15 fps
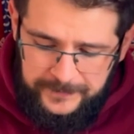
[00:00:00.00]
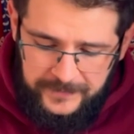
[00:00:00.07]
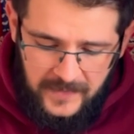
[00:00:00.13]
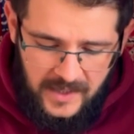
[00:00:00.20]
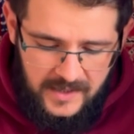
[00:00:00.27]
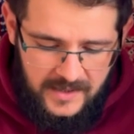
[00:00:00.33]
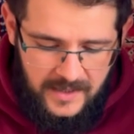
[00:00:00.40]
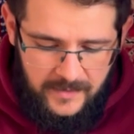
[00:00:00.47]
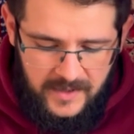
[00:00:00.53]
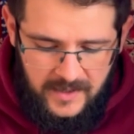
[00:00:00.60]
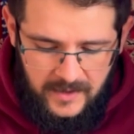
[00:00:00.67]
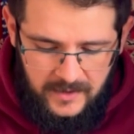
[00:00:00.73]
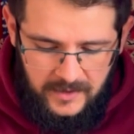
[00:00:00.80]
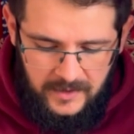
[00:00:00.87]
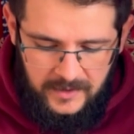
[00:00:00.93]
seems
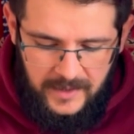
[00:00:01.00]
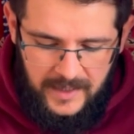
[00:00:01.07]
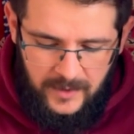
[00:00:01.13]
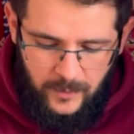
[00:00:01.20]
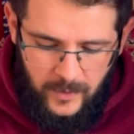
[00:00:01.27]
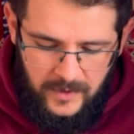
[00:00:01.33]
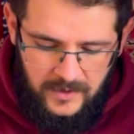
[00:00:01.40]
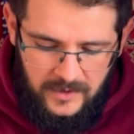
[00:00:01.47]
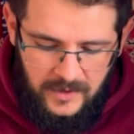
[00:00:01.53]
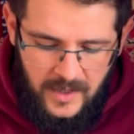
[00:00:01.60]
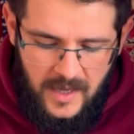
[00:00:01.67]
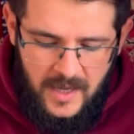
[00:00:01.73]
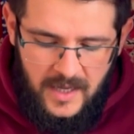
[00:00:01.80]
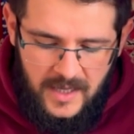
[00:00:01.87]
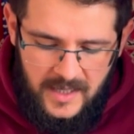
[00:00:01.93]
certain, that wand
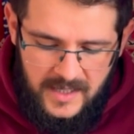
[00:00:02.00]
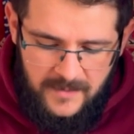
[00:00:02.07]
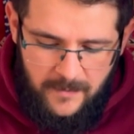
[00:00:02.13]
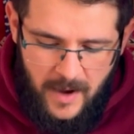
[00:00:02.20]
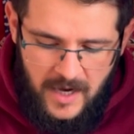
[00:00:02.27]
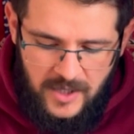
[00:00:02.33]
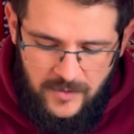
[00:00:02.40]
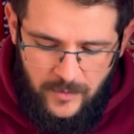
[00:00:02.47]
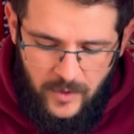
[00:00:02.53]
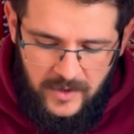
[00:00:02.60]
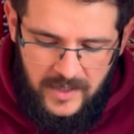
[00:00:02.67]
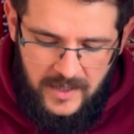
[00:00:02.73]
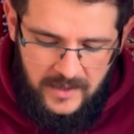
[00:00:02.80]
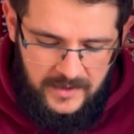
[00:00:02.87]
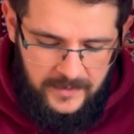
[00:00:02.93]
is much more than
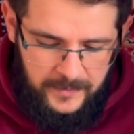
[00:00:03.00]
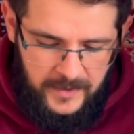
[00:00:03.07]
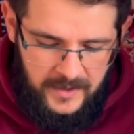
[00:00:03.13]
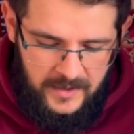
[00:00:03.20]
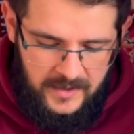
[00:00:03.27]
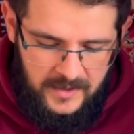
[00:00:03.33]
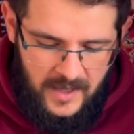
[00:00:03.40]
it appears.